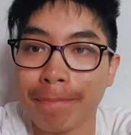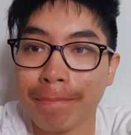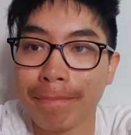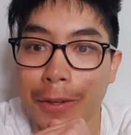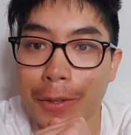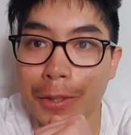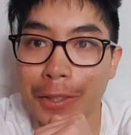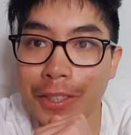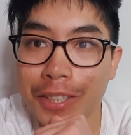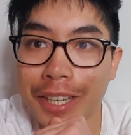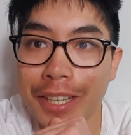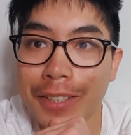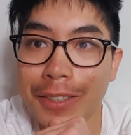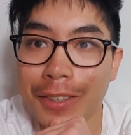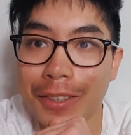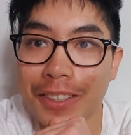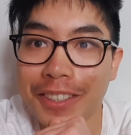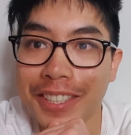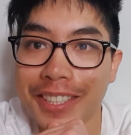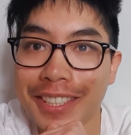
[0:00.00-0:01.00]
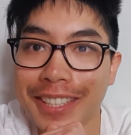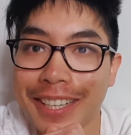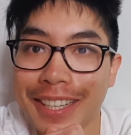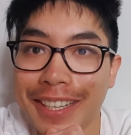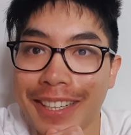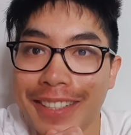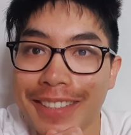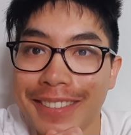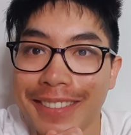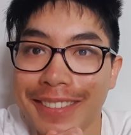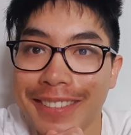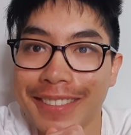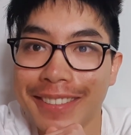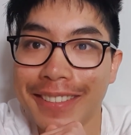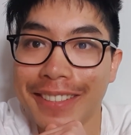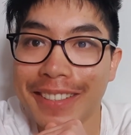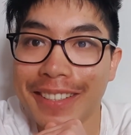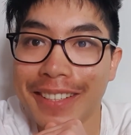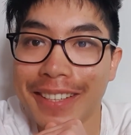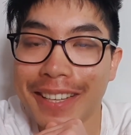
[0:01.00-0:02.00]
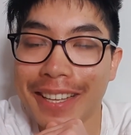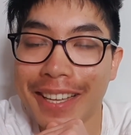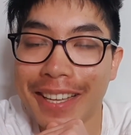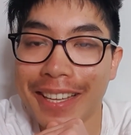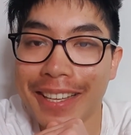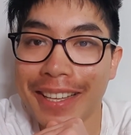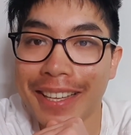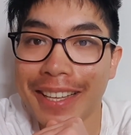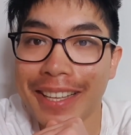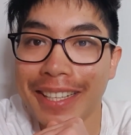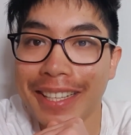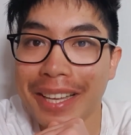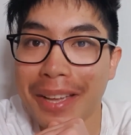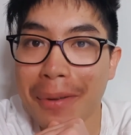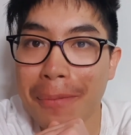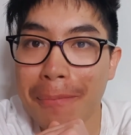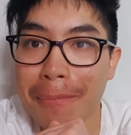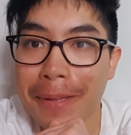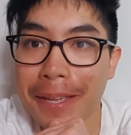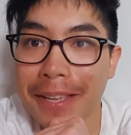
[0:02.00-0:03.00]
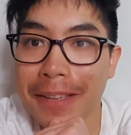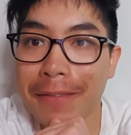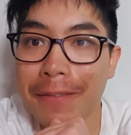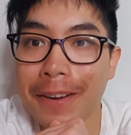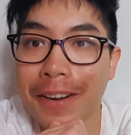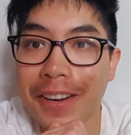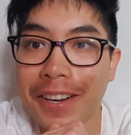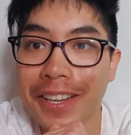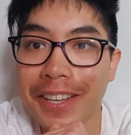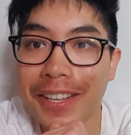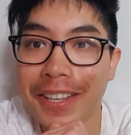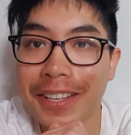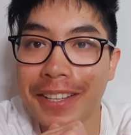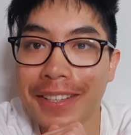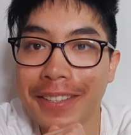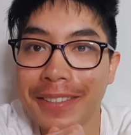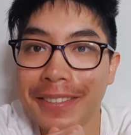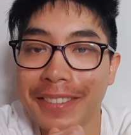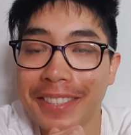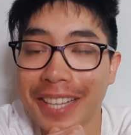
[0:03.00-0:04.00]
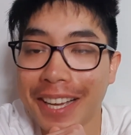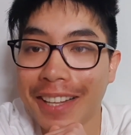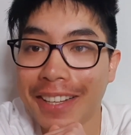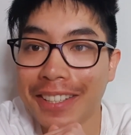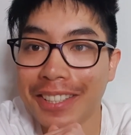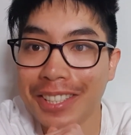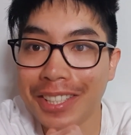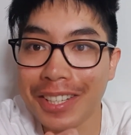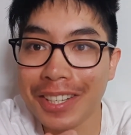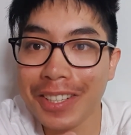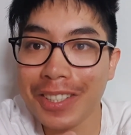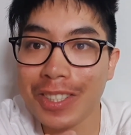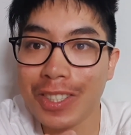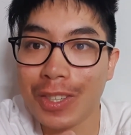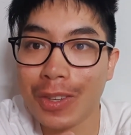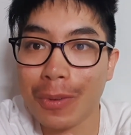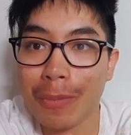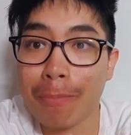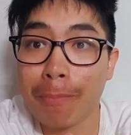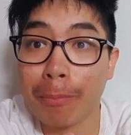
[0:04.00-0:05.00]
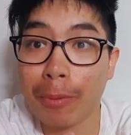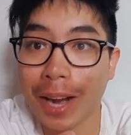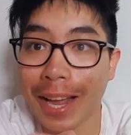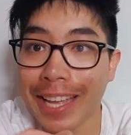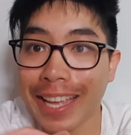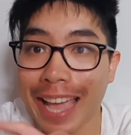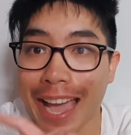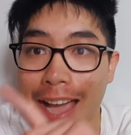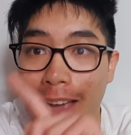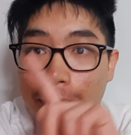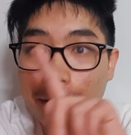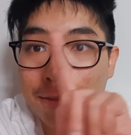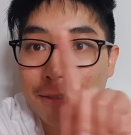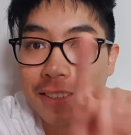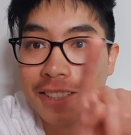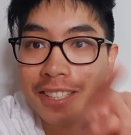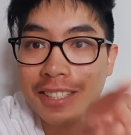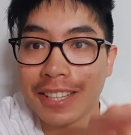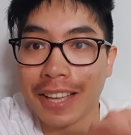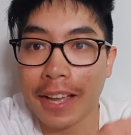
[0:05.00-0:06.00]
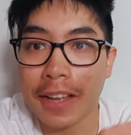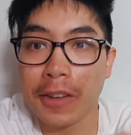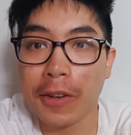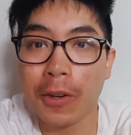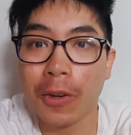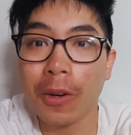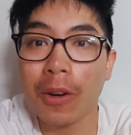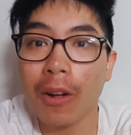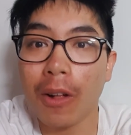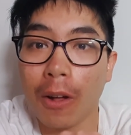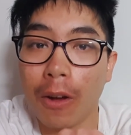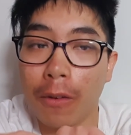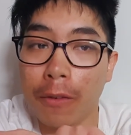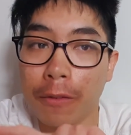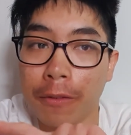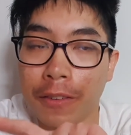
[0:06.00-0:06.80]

Also acknowledge that it can be very challenging to break out of the cycle of